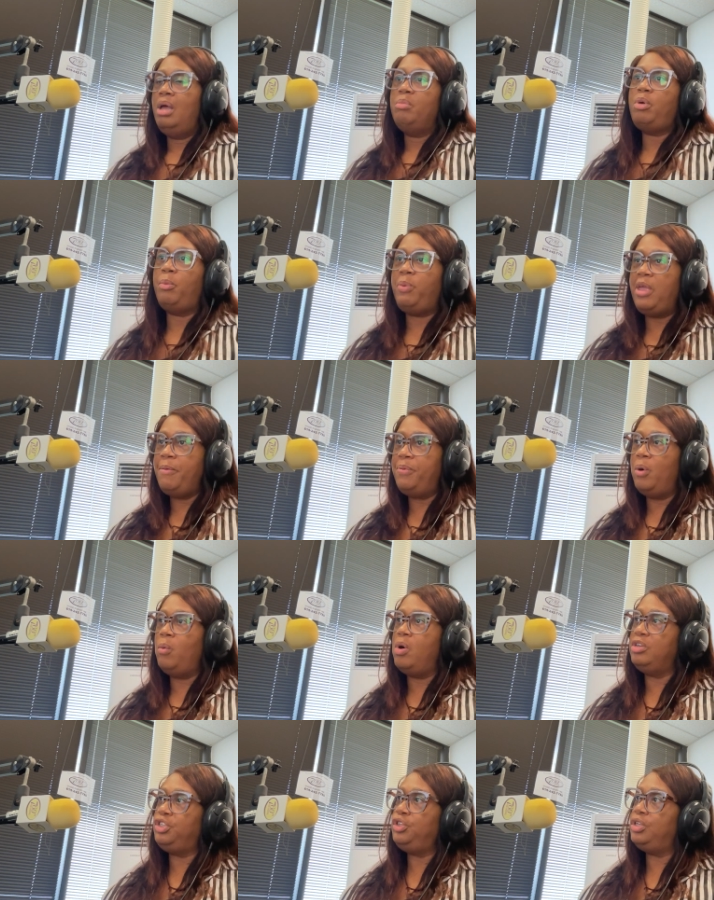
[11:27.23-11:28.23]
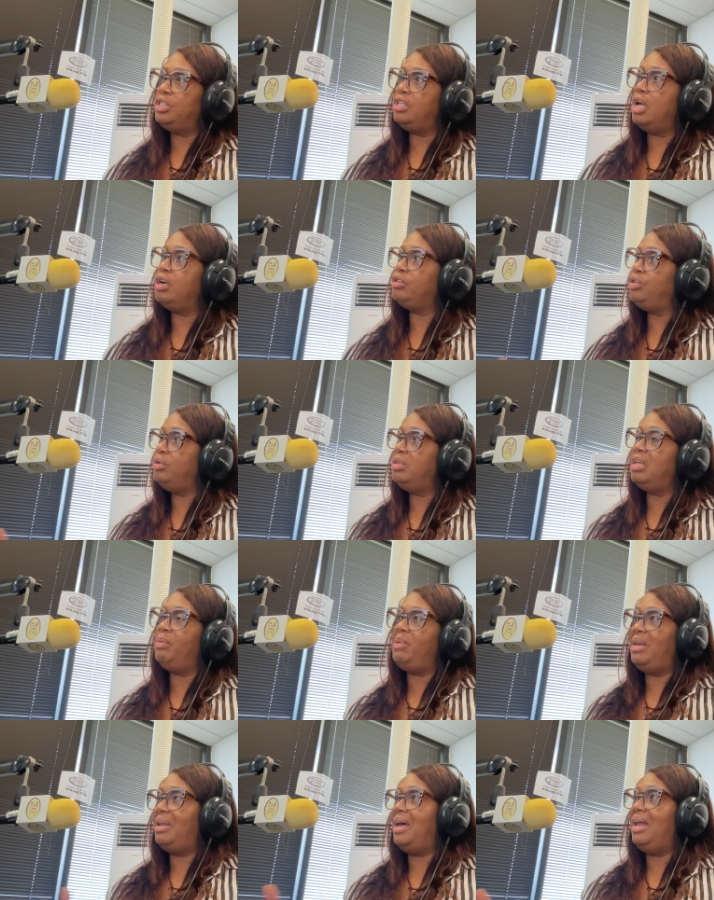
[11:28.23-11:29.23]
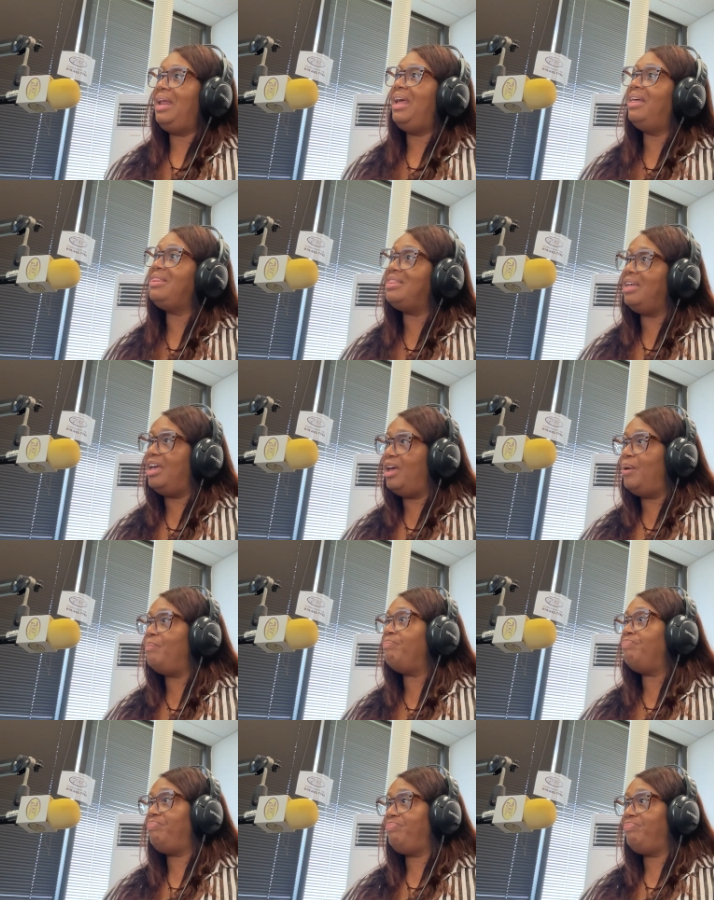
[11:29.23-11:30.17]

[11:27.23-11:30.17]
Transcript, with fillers: But people want you to talk to them and not at them,